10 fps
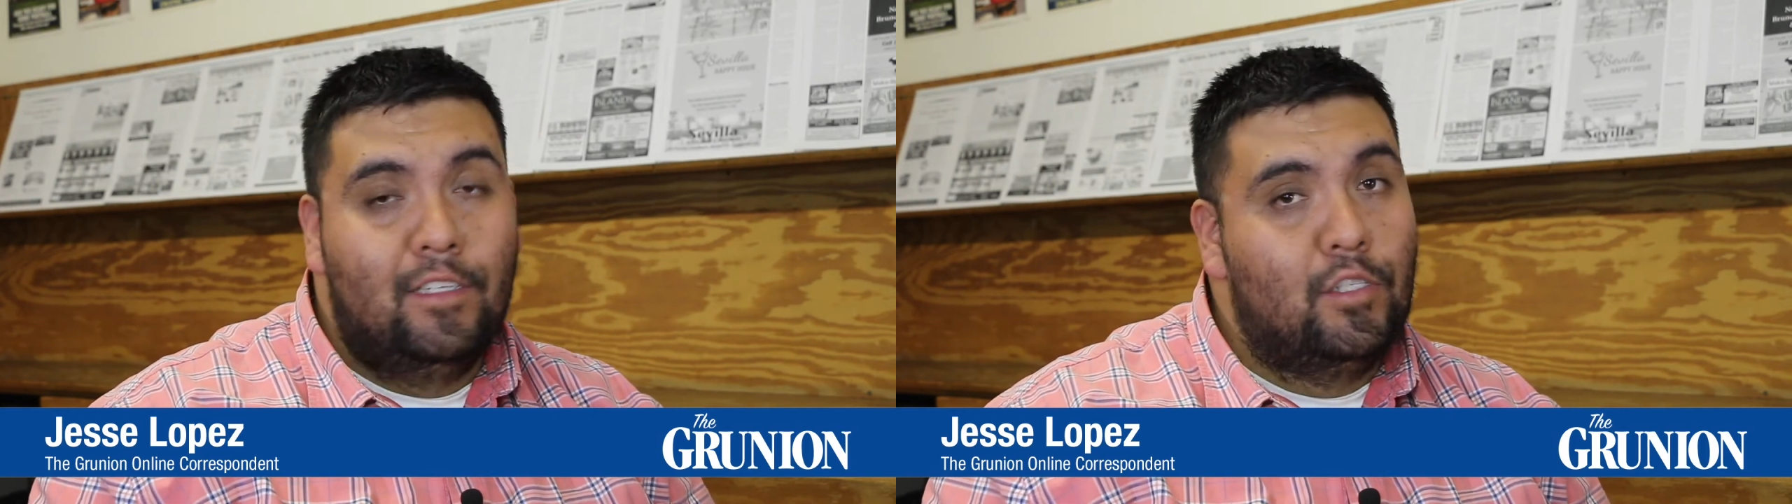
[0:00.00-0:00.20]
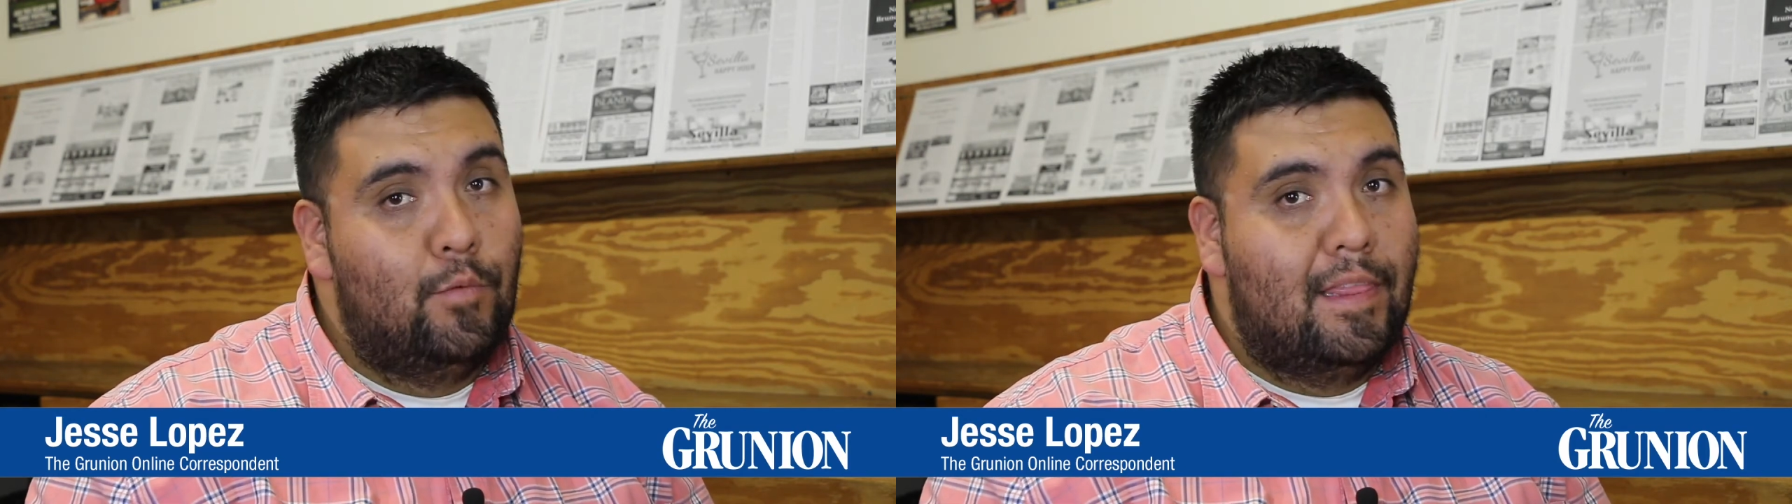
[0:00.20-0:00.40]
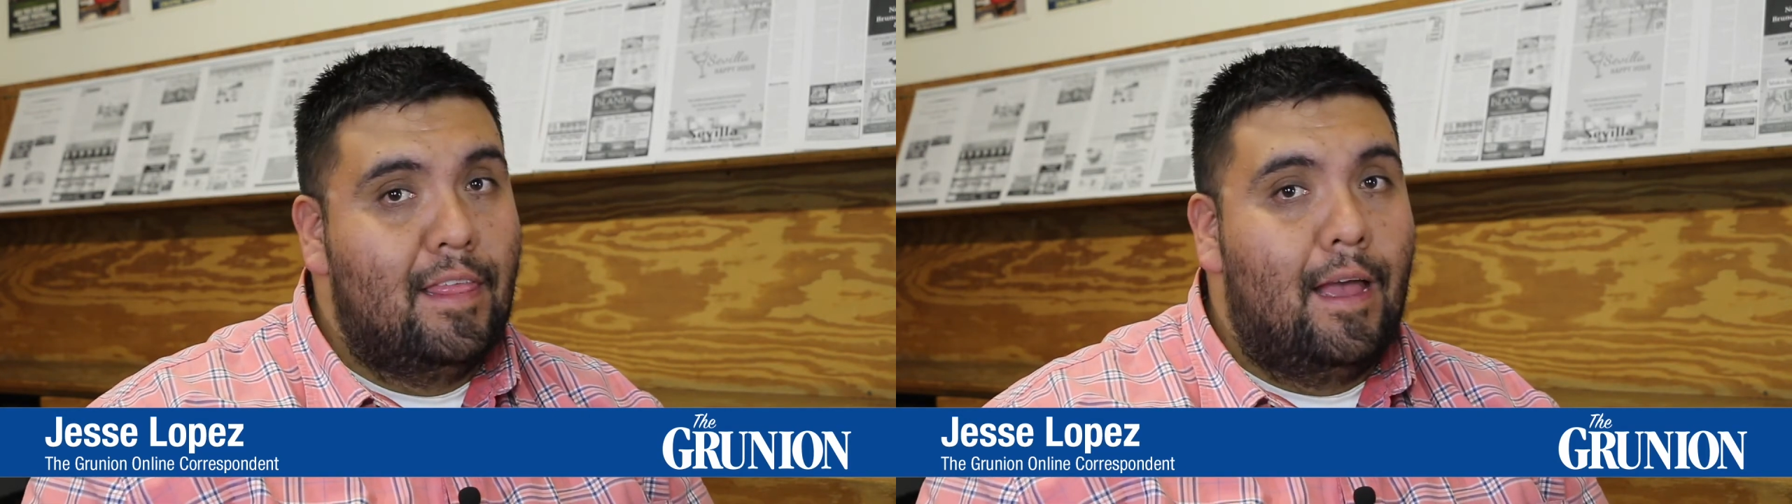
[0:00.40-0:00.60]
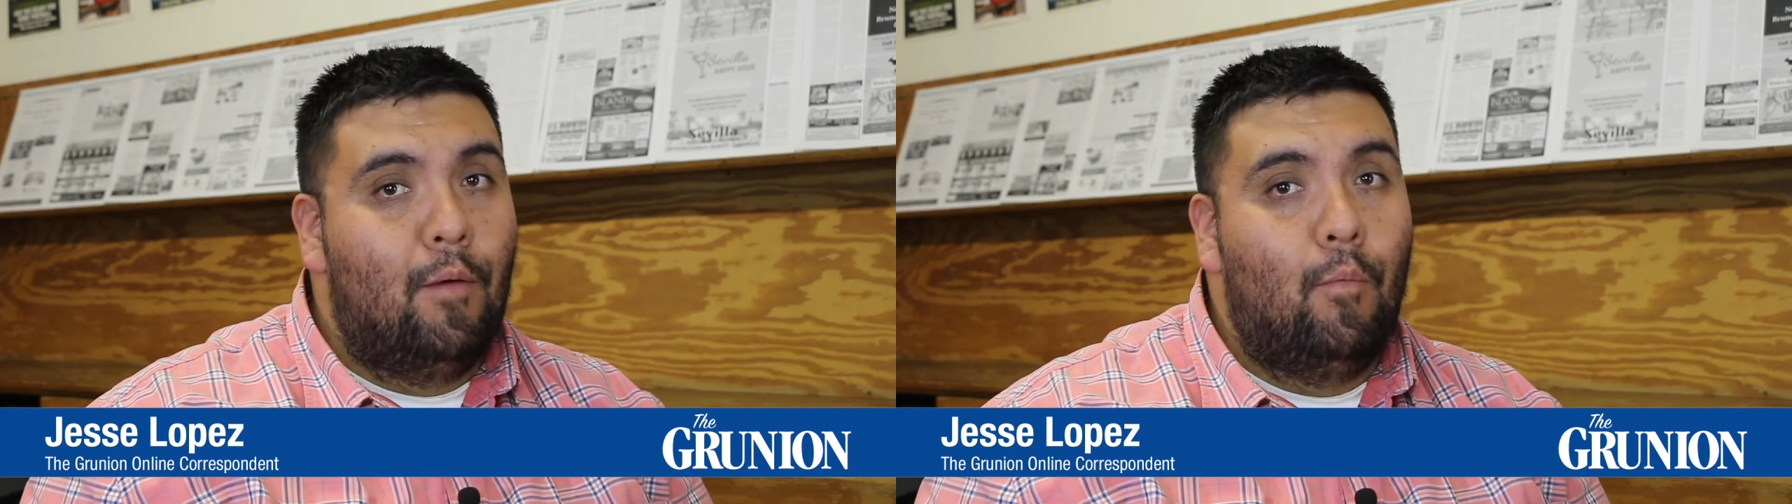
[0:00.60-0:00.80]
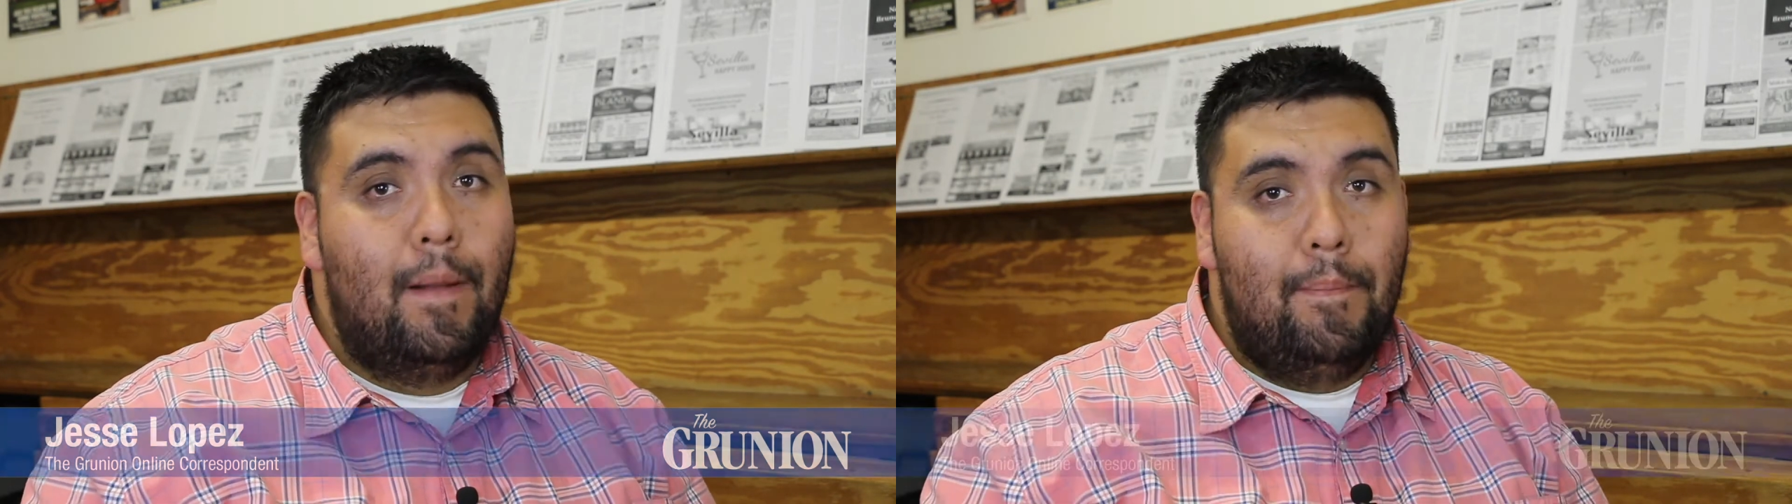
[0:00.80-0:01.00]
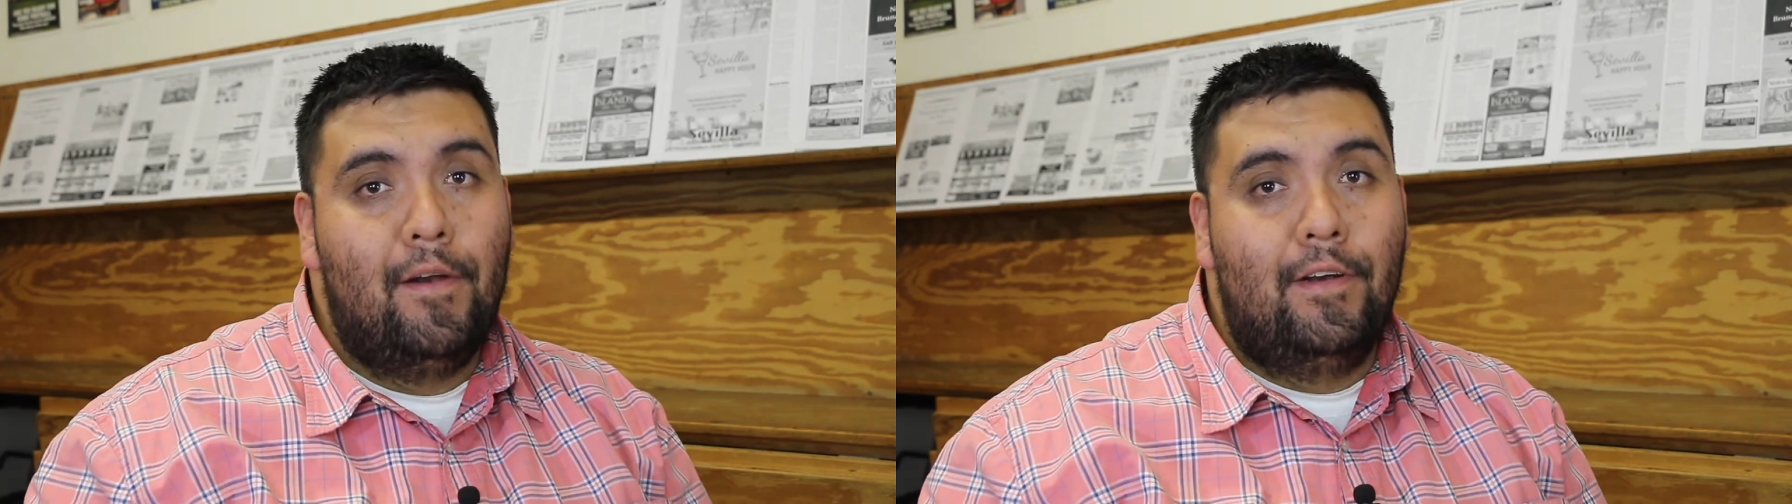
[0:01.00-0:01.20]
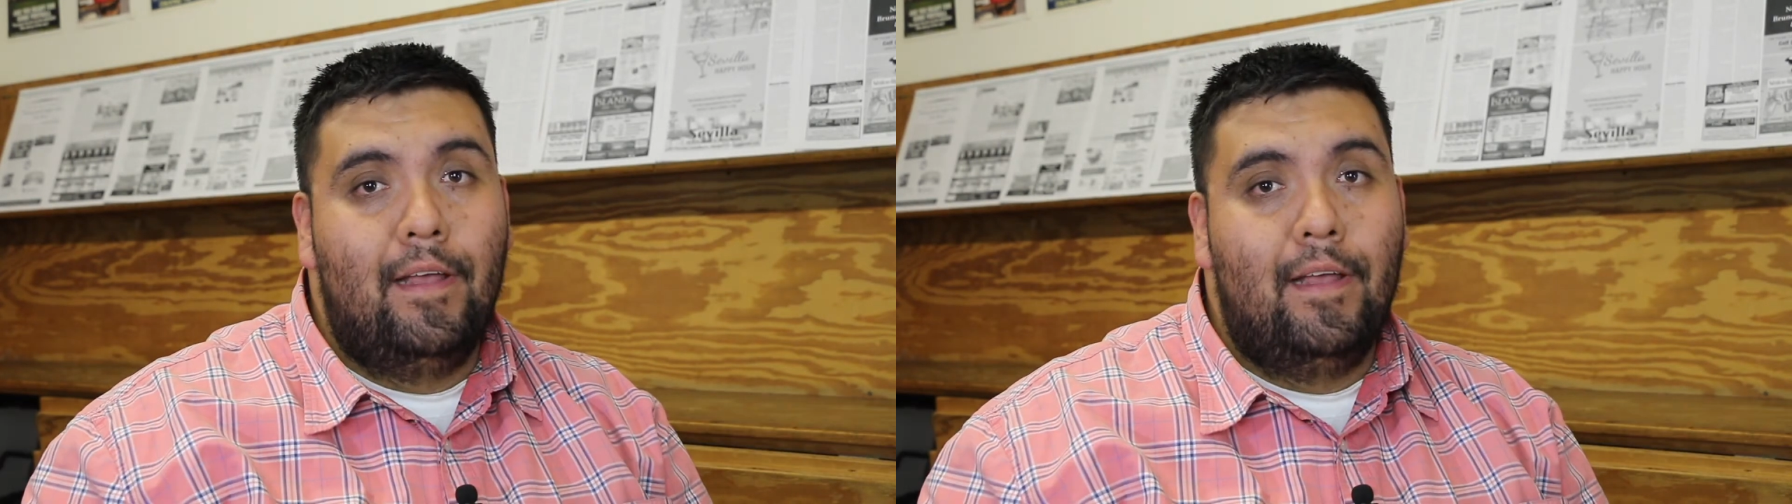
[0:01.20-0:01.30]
so we thought what better